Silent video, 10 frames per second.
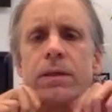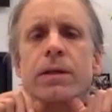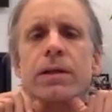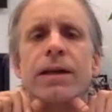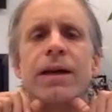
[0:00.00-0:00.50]

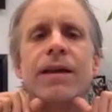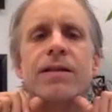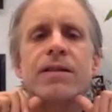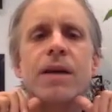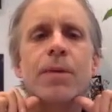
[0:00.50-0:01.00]
Good. And then
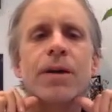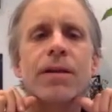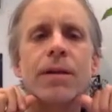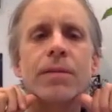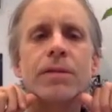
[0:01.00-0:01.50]
separate your
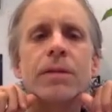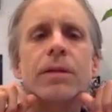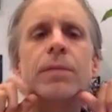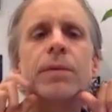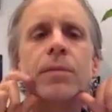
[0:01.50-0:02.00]
thumbs a
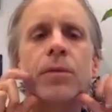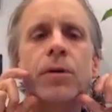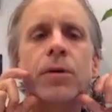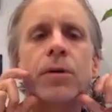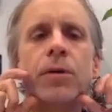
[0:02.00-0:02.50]
little bit
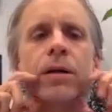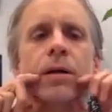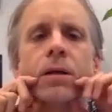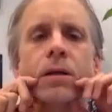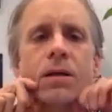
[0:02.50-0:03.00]
more.
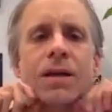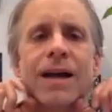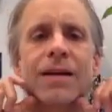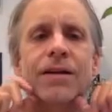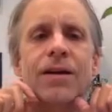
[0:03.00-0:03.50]

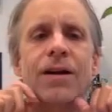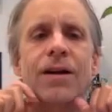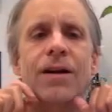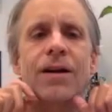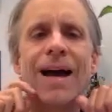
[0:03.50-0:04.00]
Kind of you're
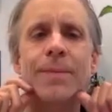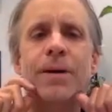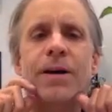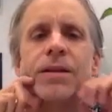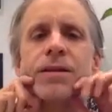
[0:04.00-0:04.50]
on the
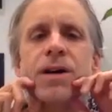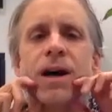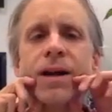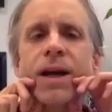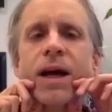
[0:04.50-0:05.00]
flat part of the
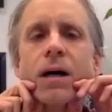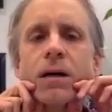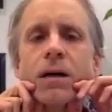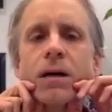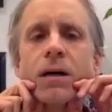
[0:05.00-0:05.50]
jaw
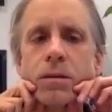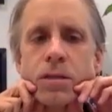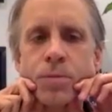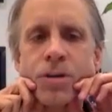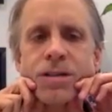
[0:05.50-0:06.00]
now,
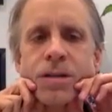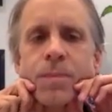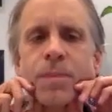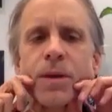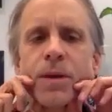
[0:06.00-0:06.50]
and just
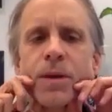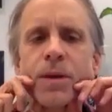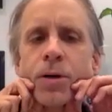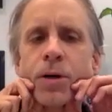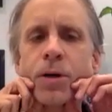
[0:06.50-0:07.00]
pressing
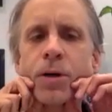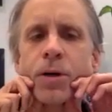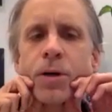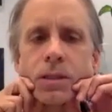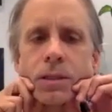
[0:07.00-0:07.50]

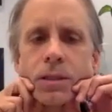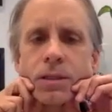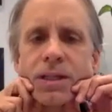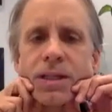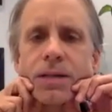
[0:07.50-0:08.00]

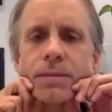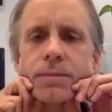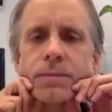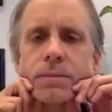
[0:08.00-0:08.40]
perpendicular into there.